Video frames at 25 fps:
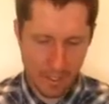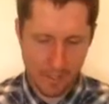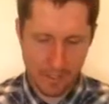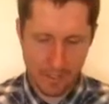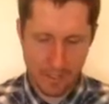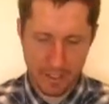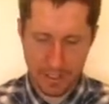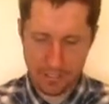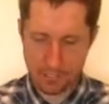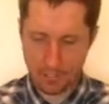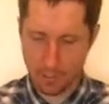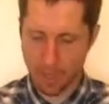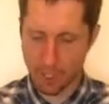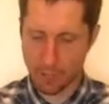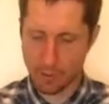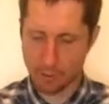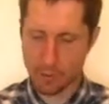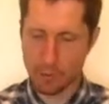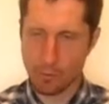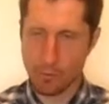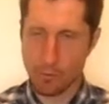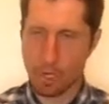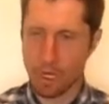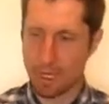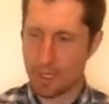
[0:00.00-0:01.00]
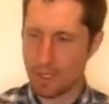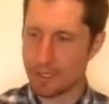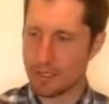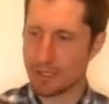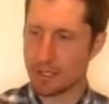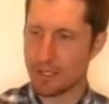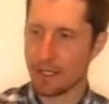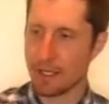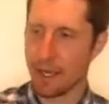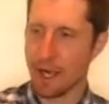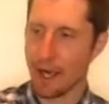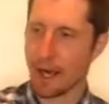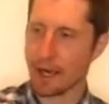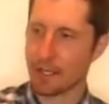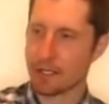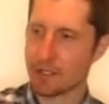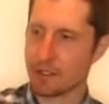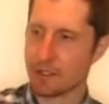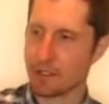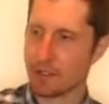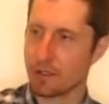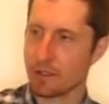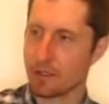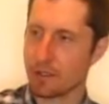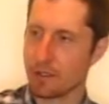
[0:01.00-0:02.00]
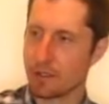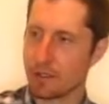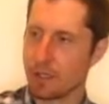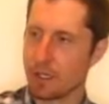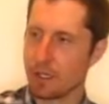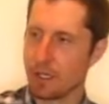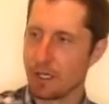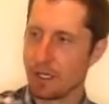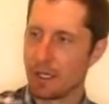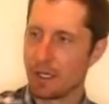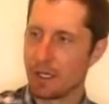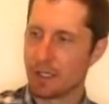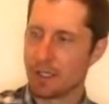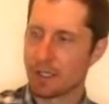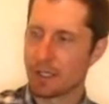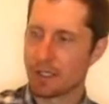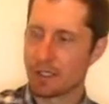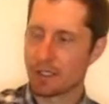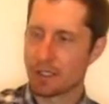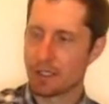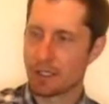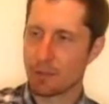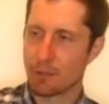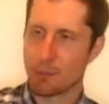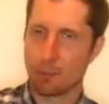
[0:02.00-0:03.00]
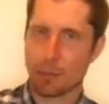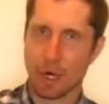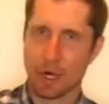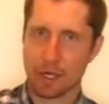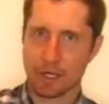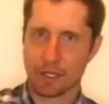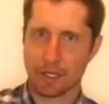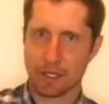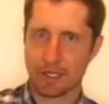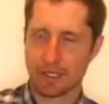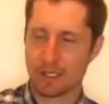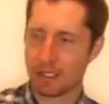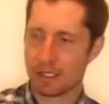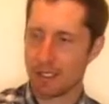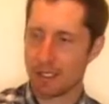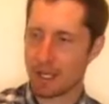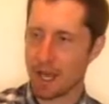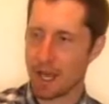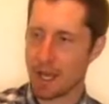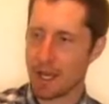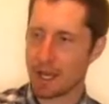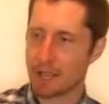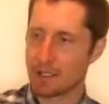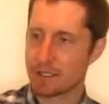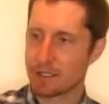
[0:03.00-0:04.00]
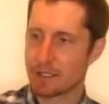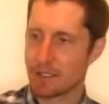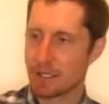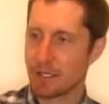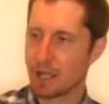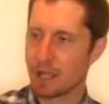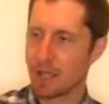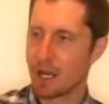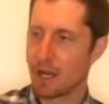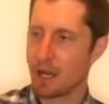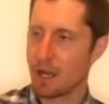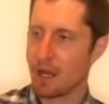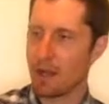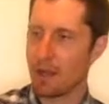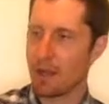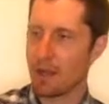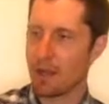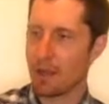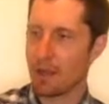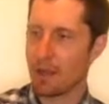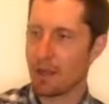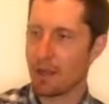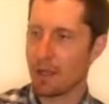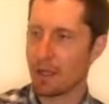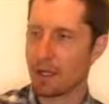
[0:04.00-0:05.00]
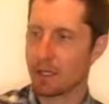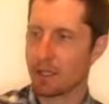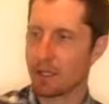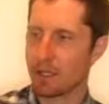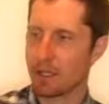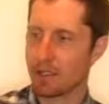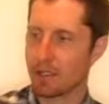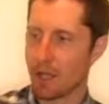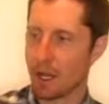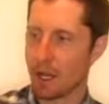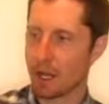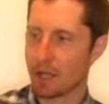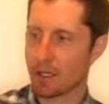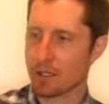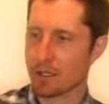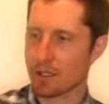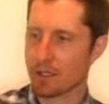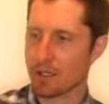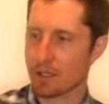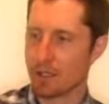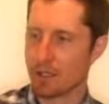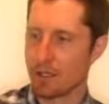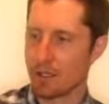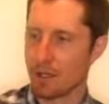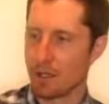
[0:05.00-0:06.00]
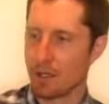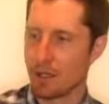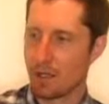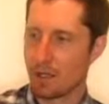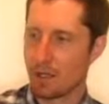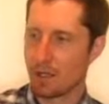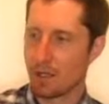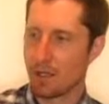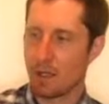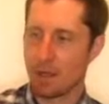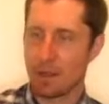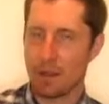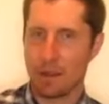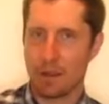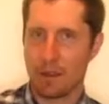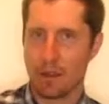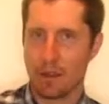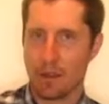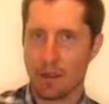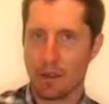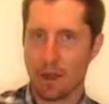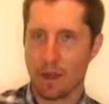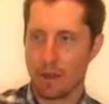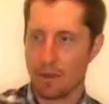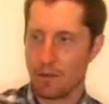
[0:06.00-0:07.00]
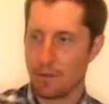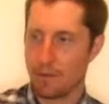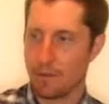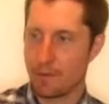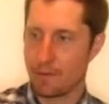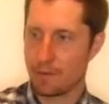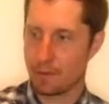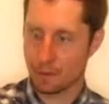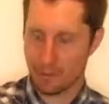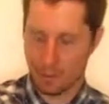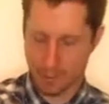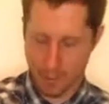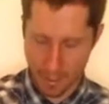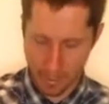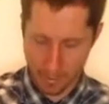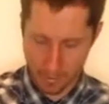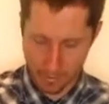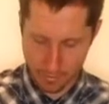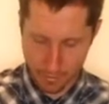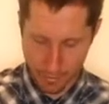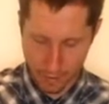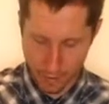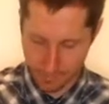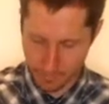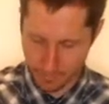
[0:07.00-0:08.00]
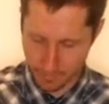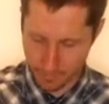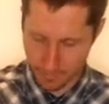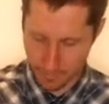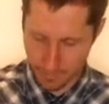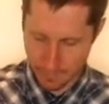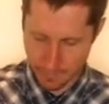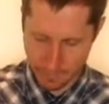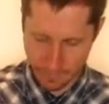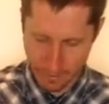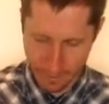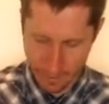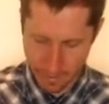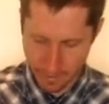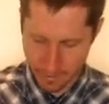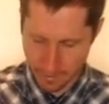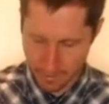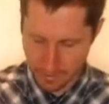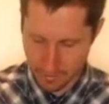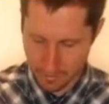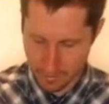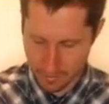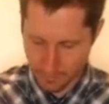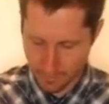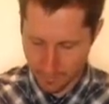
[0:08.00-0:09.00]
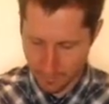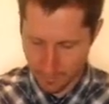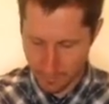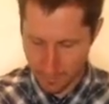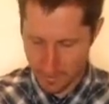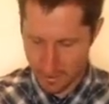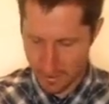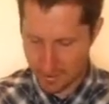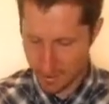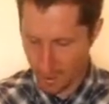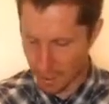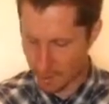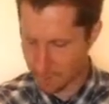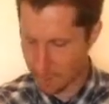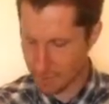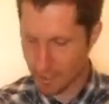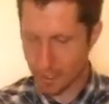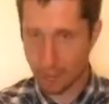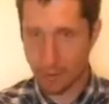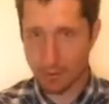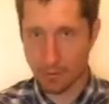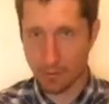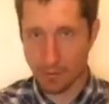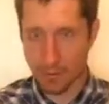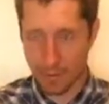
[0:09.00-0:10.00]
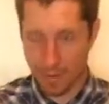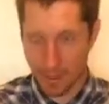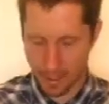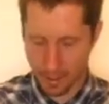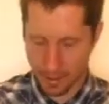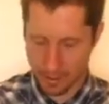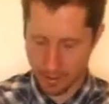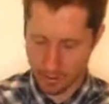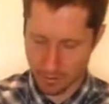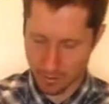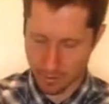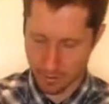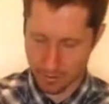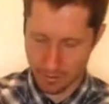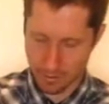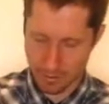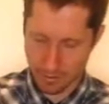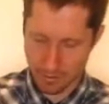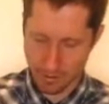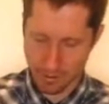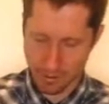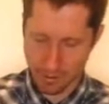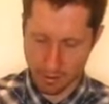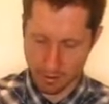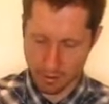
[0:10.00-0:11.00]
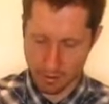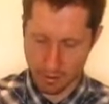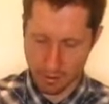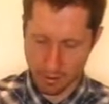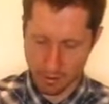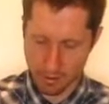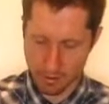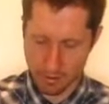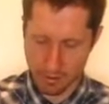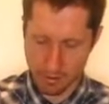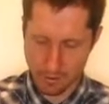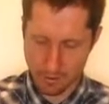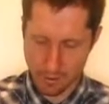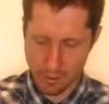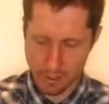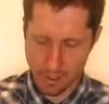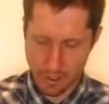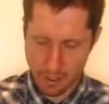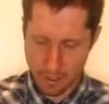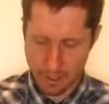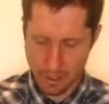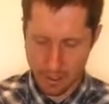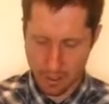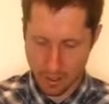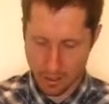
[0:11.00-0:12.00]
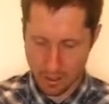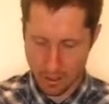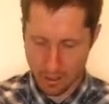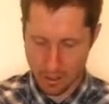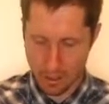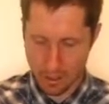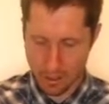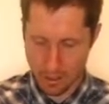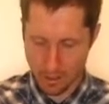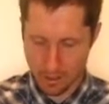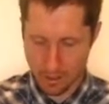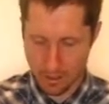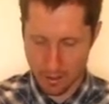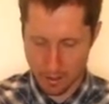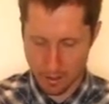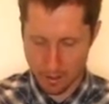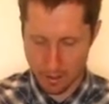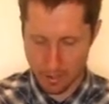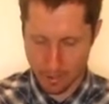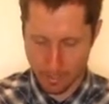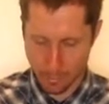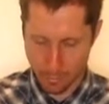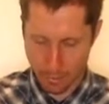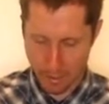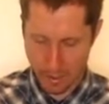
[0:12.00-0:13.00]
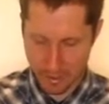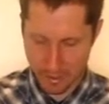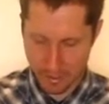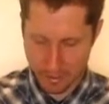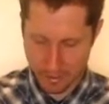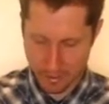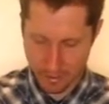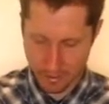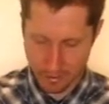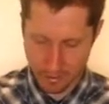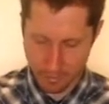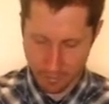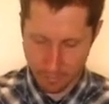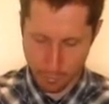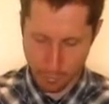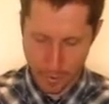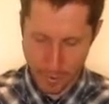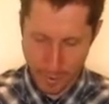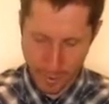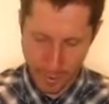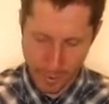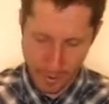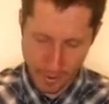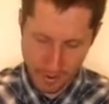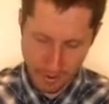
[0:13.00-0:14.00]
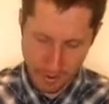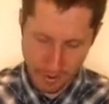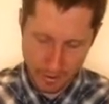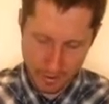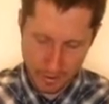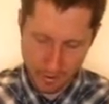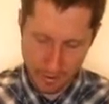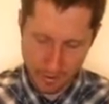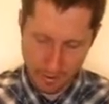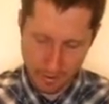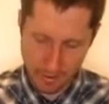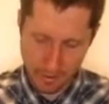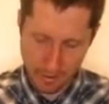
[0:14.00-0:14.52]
Next part we want is the action. This is the part that slides in the gun that ejects the round after it's fired. Same thing with that, little solvent on a piece of patch.